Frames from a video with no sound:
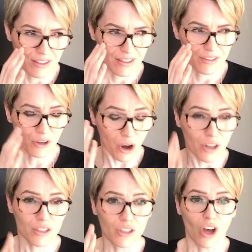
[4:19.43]
there are a
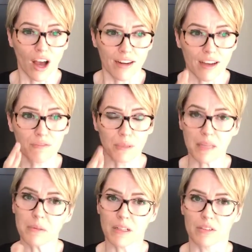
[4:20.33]
lot of
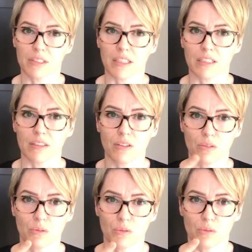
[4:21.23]
people out there
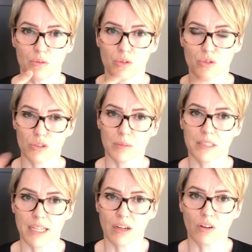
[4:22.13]

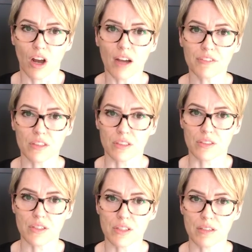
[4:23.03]
scribbling out
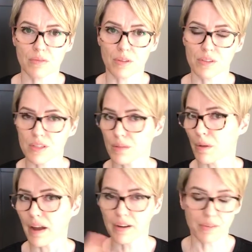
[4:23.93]
offers, whether it's the
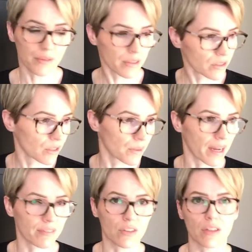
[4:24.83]
buyer, the realtor,
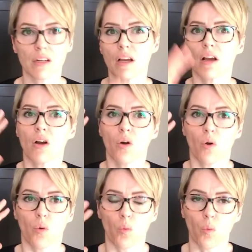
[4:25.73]
whatever.
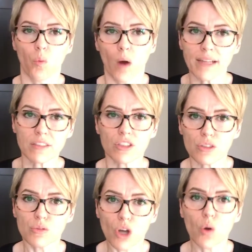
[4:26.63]
What do you
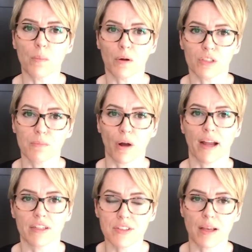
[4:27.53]
know about your
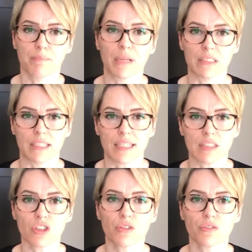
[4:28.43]
buyer's ability
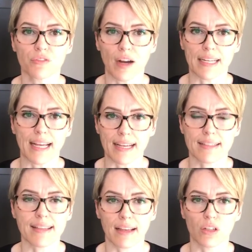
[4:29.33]
to
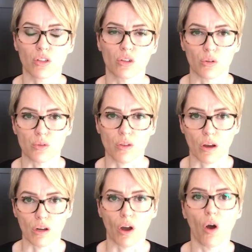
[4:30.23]
finance and close on
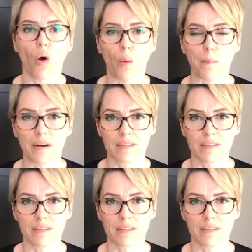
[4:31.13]
a home?